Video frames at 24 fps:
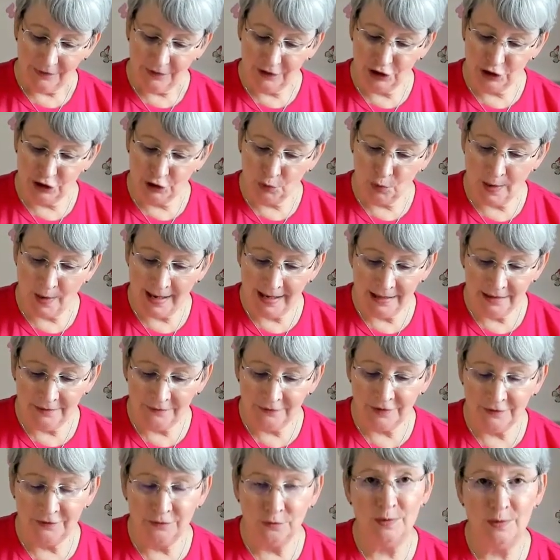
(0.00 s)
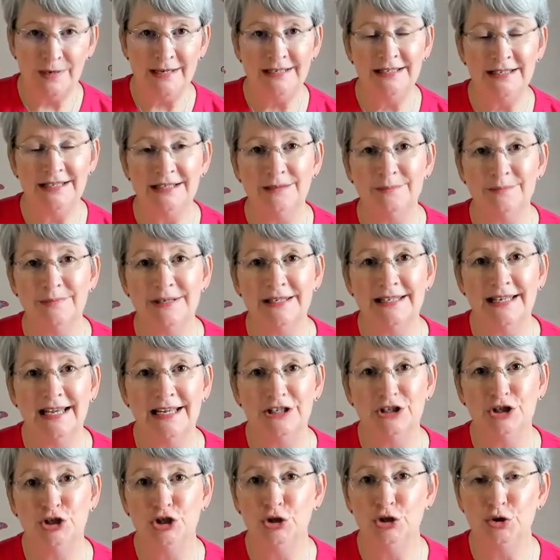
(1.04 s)
The 12 of wisdom
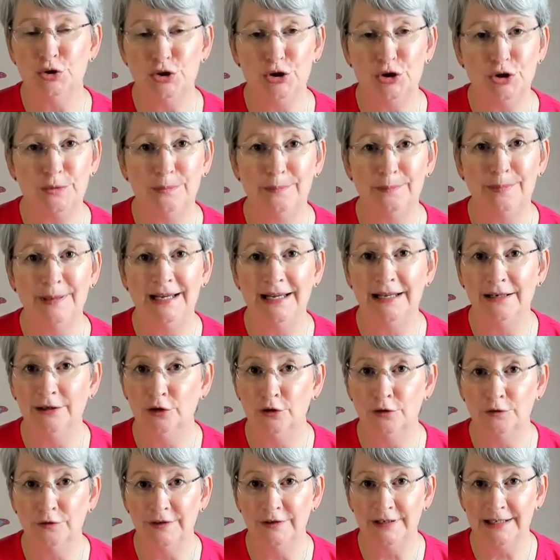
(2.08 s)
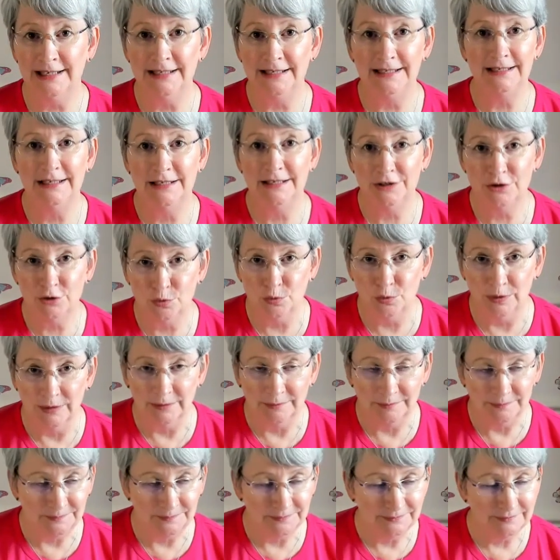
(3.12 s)
says, just be lovely you.
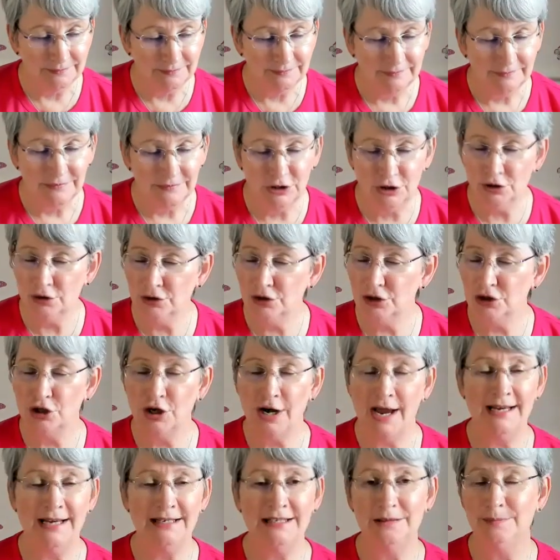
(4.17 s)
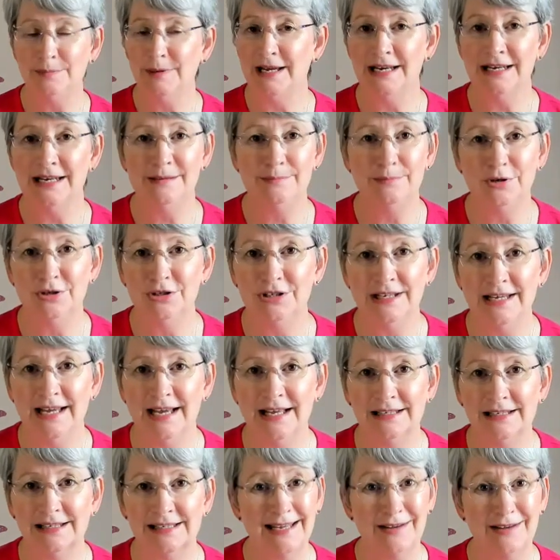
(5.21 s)
Don't try to be anybody
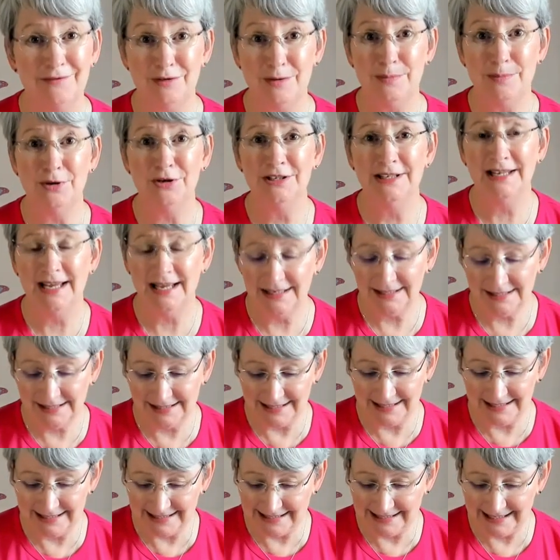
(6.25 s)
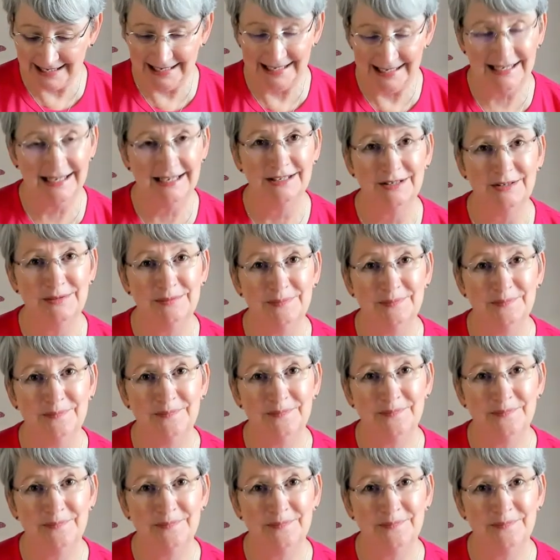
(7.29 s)
else. Everybody else is taken.